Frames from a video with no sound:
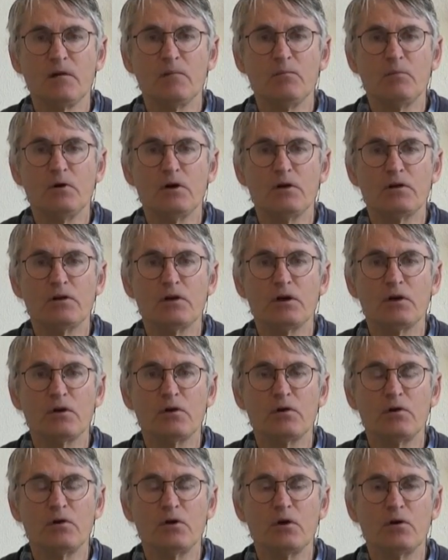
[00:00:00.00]
but
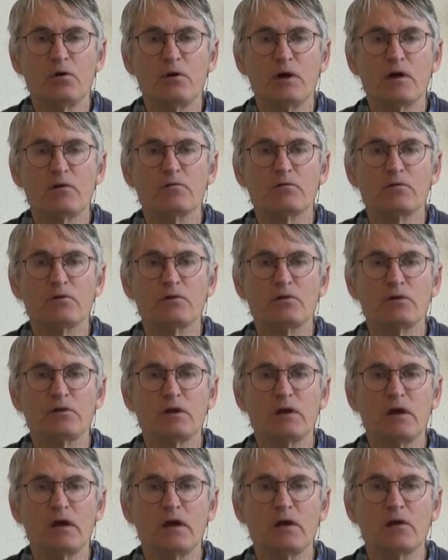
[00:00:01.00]
no effort.
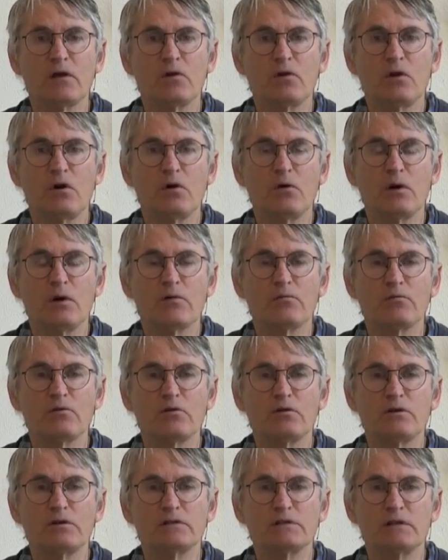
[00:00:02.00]
No
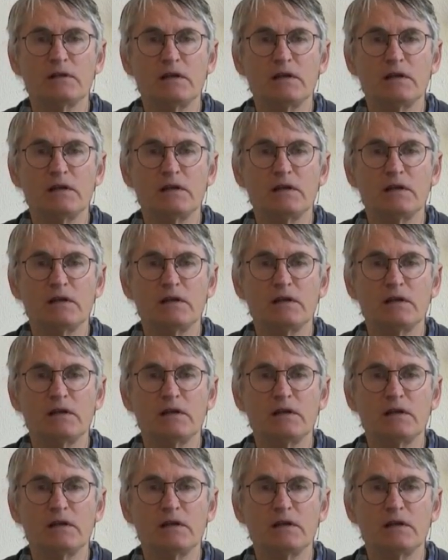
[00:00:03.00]
effort is